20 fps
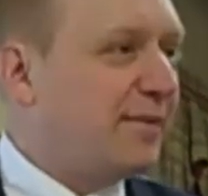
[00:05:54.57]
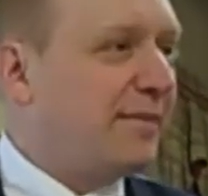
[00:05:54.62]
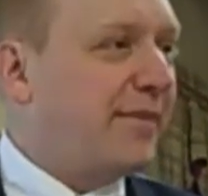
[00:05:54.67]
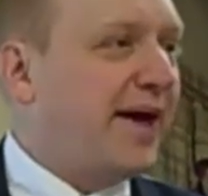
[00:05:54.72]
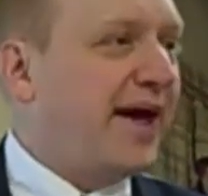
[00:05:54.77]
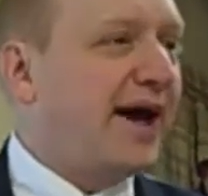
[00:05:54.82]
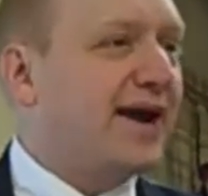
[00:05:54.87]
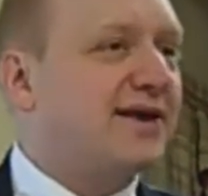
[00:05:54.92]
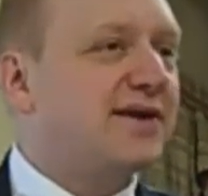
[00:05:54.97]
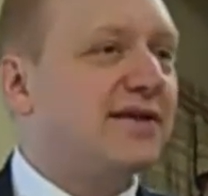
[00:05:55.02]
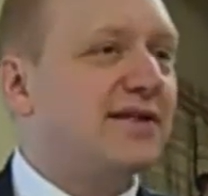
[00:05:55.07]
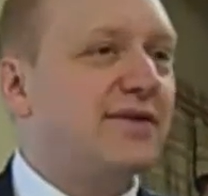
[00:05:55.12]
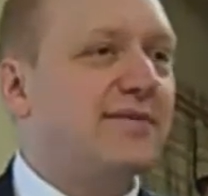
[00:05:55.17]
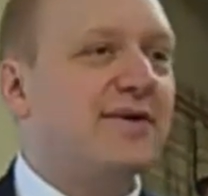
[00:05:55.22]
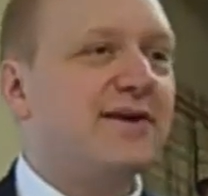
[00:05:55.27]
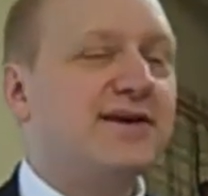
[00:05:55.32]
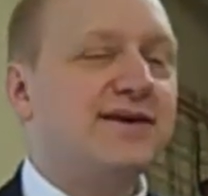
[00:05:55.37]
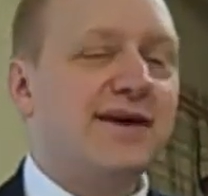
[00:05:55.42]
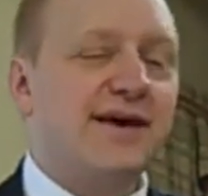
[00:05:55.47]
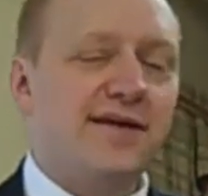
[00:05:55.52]
come back to them
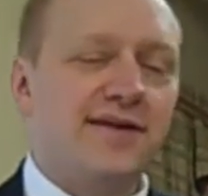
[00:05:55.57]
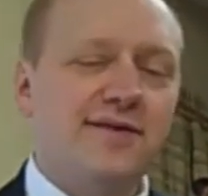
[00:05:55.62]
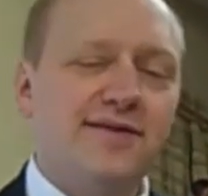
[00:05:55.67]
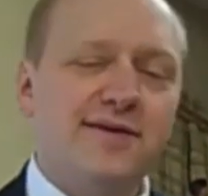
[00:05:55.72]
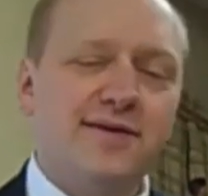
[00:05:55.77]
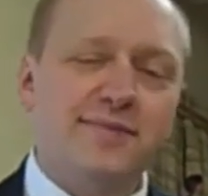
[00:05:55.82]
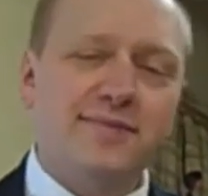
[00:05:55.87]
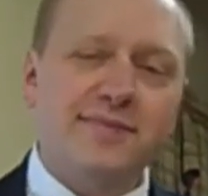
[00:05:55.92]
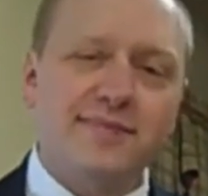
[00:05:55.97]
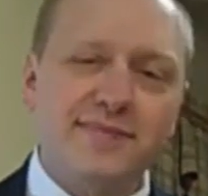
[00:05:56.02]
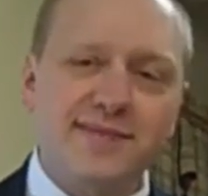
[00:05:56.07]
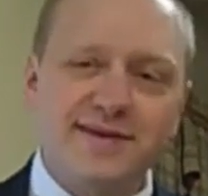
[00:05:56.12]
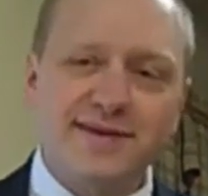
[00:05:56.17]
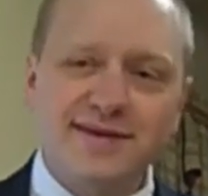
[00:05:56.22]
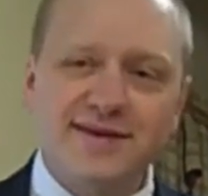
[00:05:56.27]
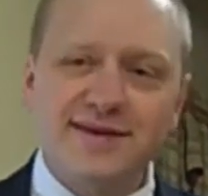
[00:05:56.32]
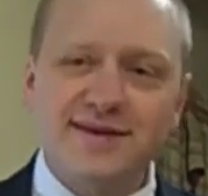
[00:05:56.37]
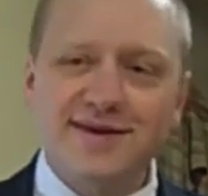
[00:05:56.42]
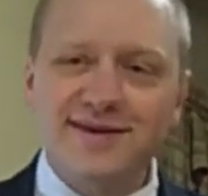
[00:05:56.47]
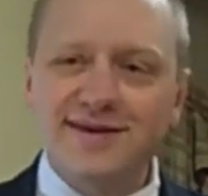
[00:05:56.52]
and tell them
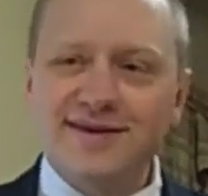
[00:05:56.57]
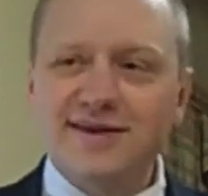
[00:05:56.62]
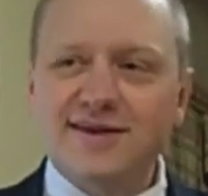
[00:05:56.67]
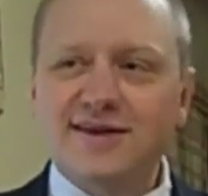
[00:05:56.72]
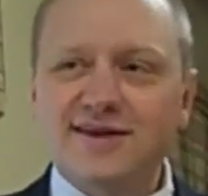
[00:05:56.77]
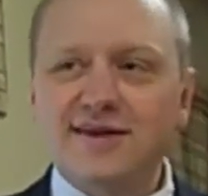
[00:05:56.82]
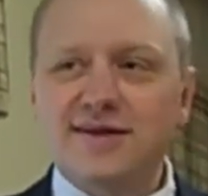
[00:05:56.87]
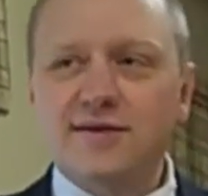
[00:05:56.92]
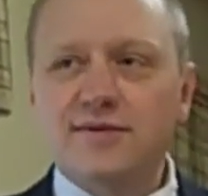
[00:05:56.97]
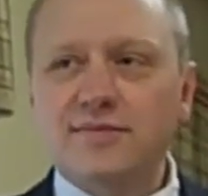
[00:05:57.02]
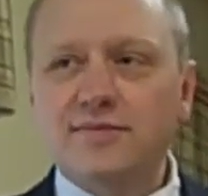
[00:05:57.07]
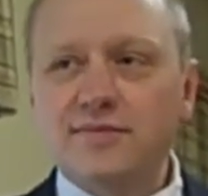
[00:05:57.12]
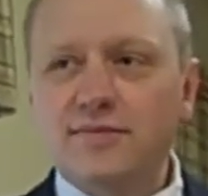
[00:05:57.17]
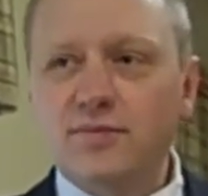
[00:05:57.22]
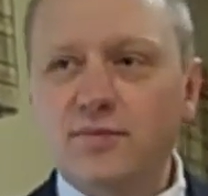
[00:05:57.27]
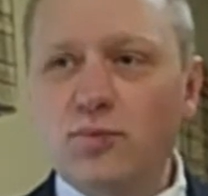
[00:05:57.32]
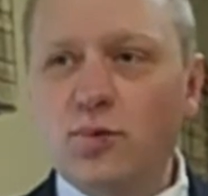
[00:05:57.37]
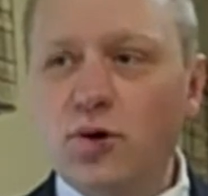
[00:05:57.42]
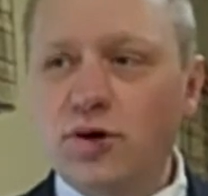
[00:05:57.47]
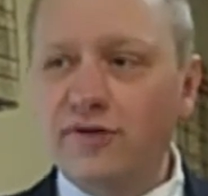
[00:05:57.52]

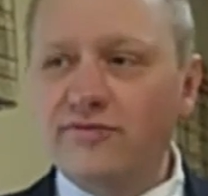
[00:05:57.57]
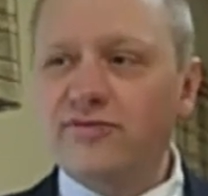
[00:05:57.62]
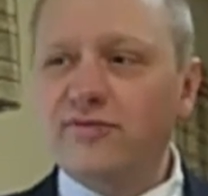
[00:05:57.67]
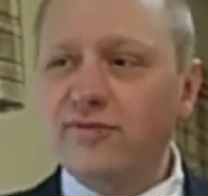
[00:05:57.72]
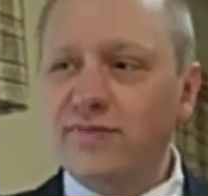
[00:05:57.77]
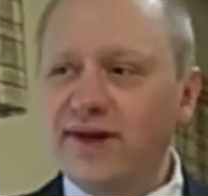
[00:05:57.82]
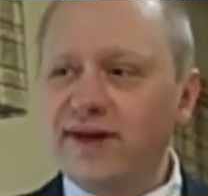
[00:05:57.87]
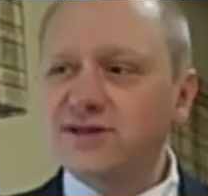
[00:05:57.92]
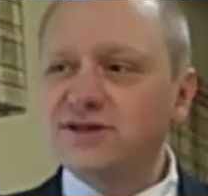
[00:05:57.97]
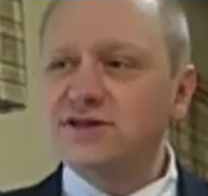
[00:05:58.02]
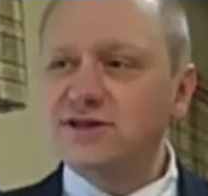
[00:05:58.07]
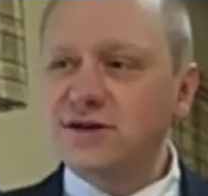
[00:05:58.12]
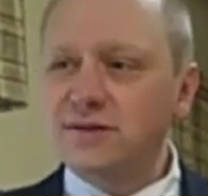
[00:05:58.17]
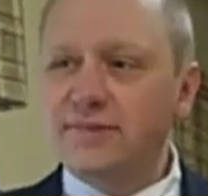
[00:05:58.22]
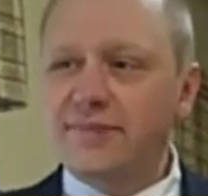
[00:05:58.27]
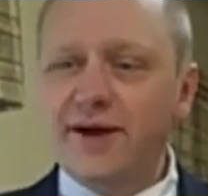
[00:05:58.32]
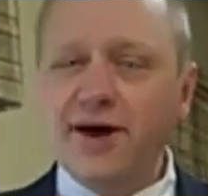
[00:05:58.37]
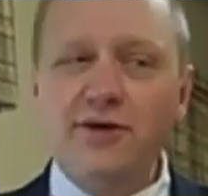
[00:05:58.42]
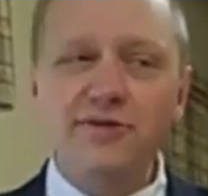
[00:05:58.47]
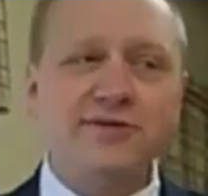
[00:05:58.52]
more information
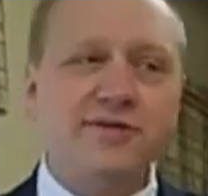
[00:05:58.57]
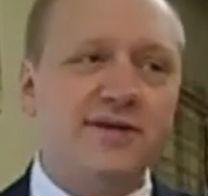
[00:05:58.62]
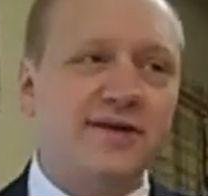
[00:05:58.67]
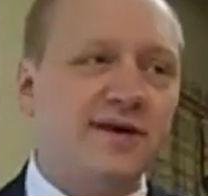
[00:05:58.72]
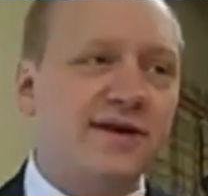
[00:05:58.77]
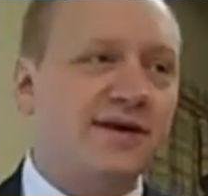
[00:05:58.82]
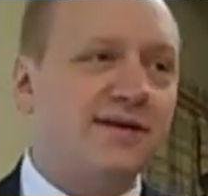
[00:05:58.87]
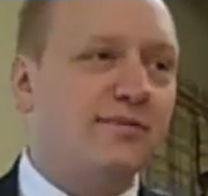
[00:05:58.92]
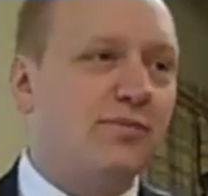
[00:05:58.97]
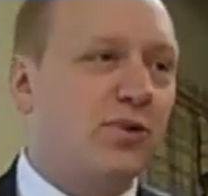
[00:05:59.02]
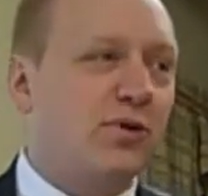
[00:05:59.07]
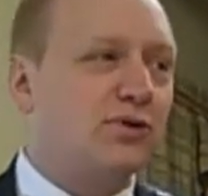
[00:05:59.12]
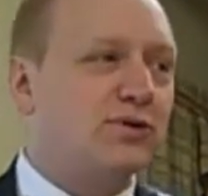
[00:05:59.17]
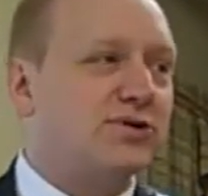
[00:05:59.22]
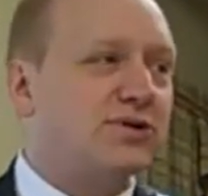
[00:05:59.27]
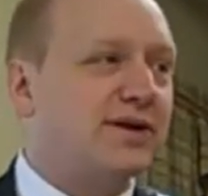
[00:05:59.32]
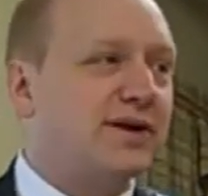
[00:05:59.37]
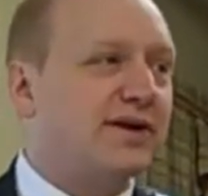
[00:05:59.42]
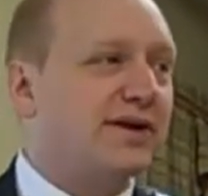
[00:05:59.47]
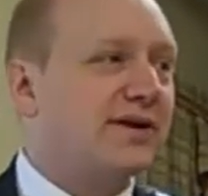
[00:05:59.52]
about the
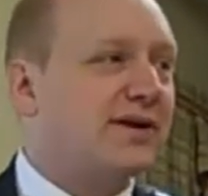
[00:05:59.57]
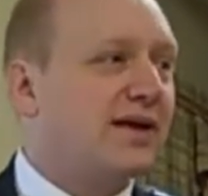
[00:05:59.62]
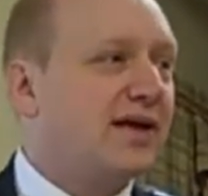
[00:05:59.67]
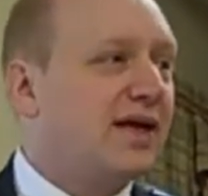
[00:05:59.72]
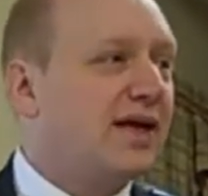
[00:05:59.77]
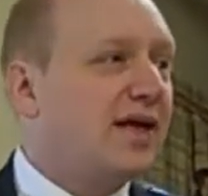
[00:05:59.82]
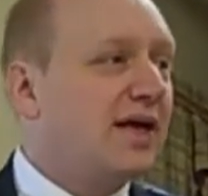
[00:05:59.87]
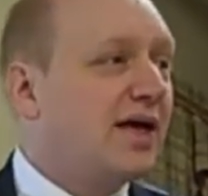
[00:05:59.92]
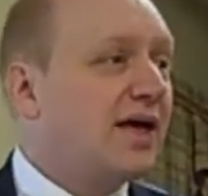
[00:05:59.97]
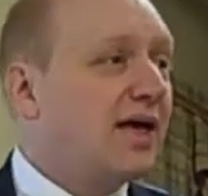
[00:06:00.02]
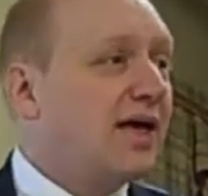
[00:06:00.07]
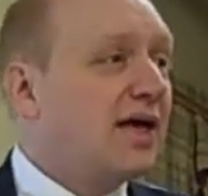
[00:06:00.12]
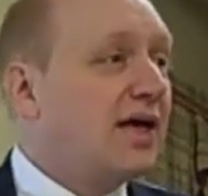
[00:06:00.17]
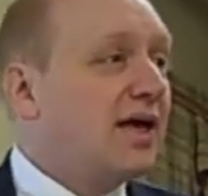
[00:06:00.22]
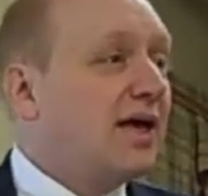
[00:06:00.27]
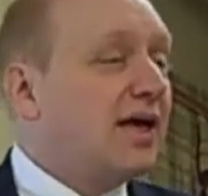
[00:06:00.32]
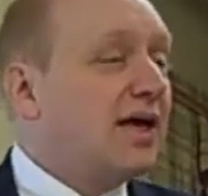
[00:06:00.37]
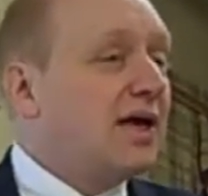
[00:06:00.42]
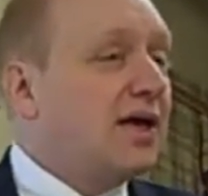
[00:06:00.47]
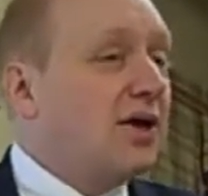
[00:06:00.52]
motion.
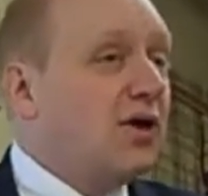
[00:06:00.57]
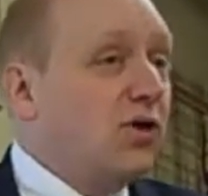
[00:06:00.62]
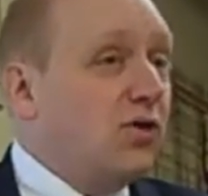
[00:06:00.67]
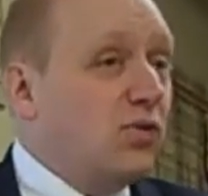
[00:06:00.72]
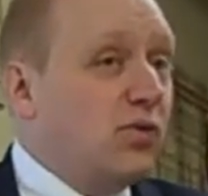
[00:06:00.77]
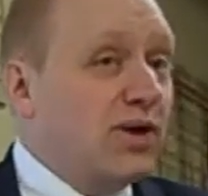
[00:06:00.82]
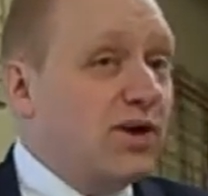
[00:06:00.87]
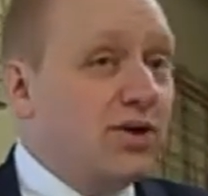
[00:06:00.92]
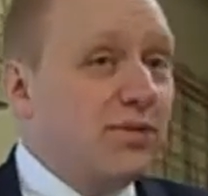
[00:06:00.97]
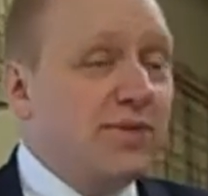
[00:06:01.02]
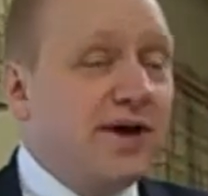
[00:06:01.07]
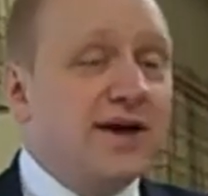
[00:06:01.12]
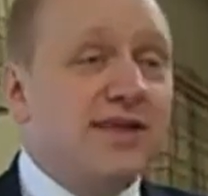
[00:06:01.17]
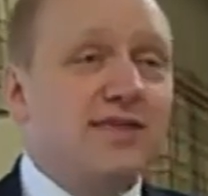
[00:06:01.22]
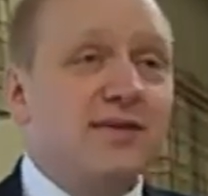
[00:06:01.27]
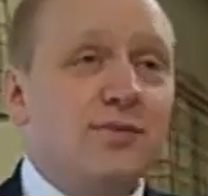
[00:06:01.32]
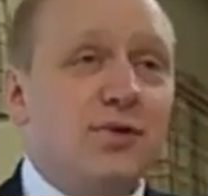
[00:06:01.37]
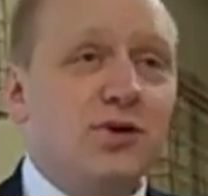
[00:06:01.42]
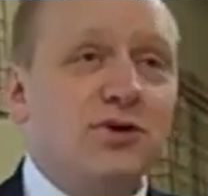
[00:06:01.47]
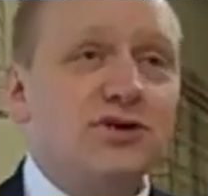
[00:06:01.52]
When you make
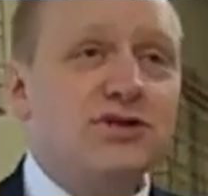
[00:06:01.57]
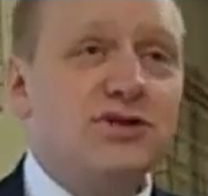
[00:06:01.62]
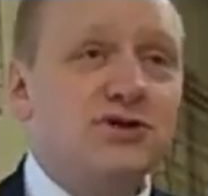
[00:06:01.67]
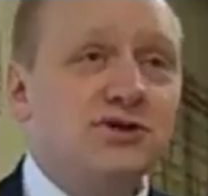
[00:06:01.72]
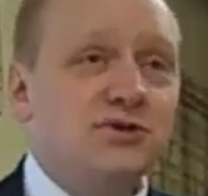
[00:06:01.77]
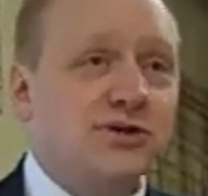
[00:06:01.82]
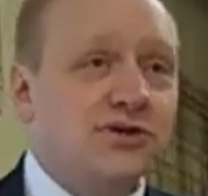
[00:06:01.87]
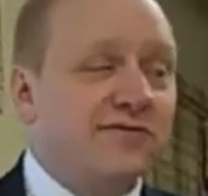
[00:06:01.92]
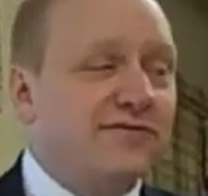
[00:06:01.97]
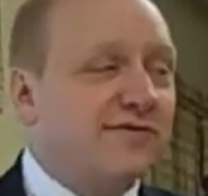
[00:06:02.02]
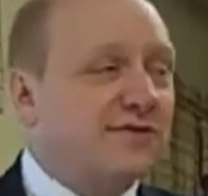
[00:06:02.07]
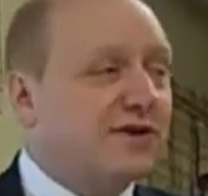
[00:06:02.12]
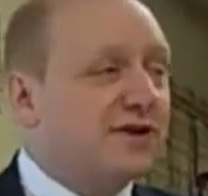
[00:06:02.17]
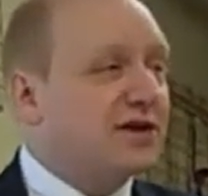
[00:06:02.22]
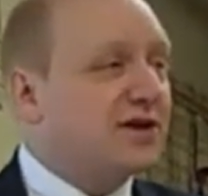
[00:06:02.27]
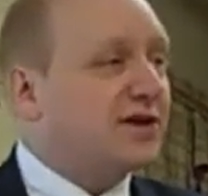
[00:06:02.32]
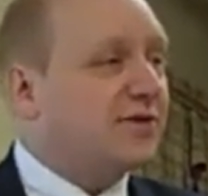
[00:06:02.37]
the motion to refer to